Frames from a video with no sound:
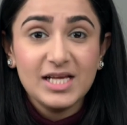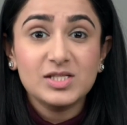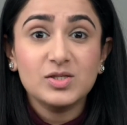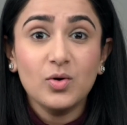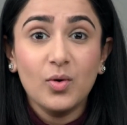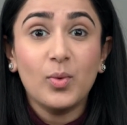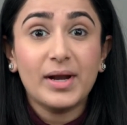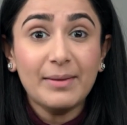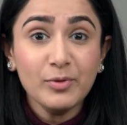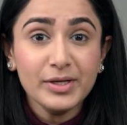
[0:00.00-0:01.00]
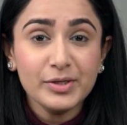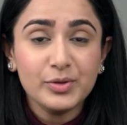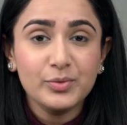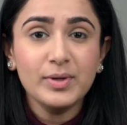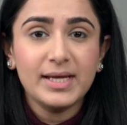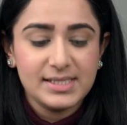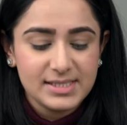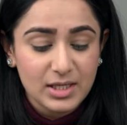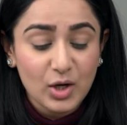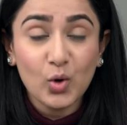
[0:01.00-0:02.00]
So what I'm going to do is
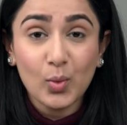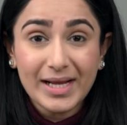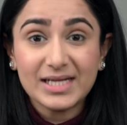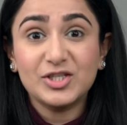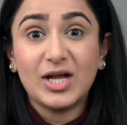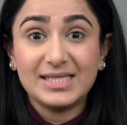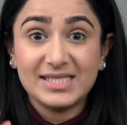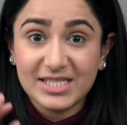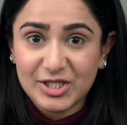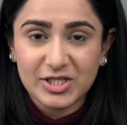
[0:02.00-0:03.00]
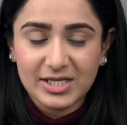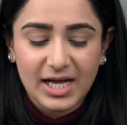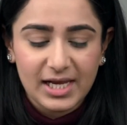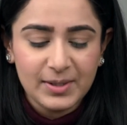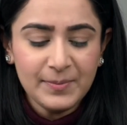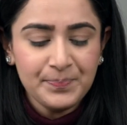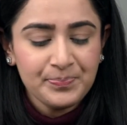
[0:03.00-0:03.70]
a quick transition color.